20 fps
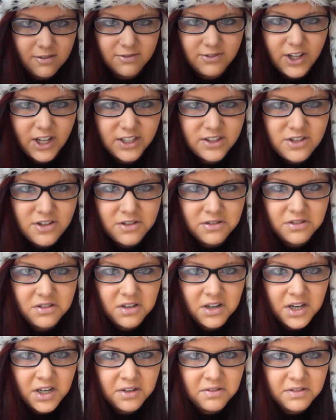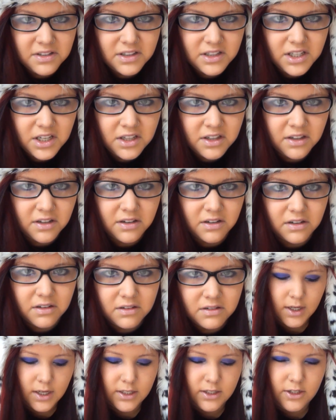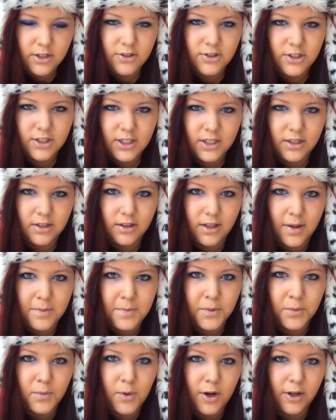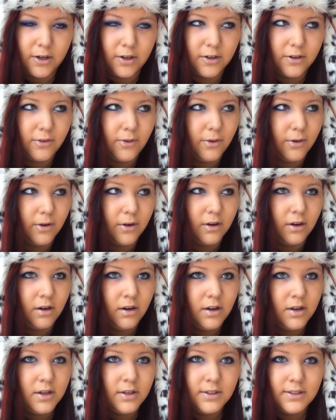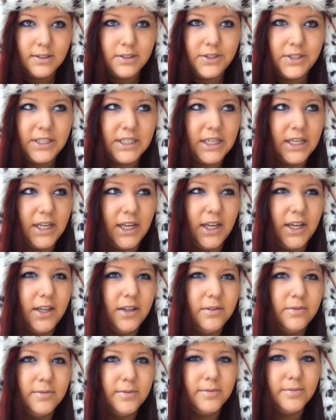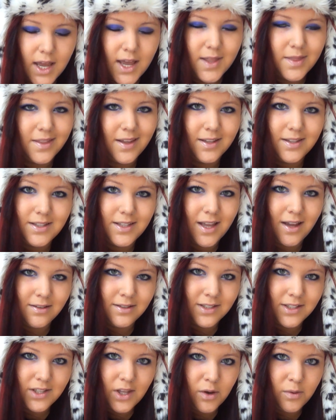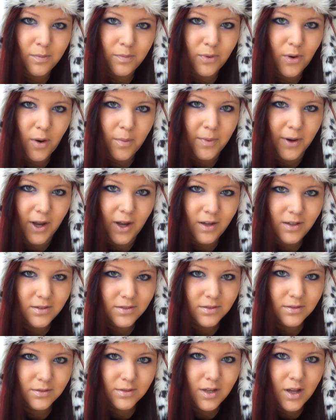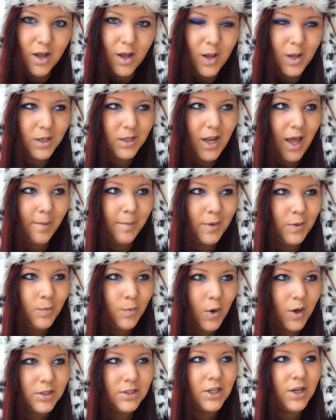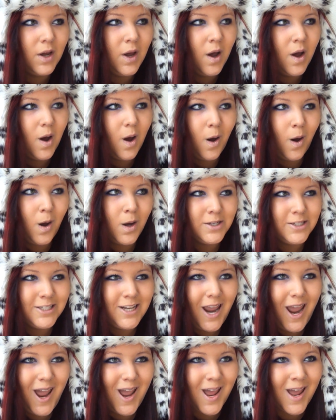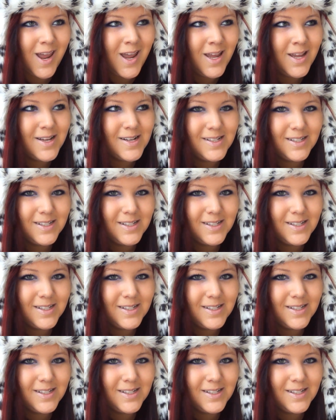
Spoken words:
What do you drink with dinner? It's usually lemon water or tea. That sounds so proper. Lemon water or tea?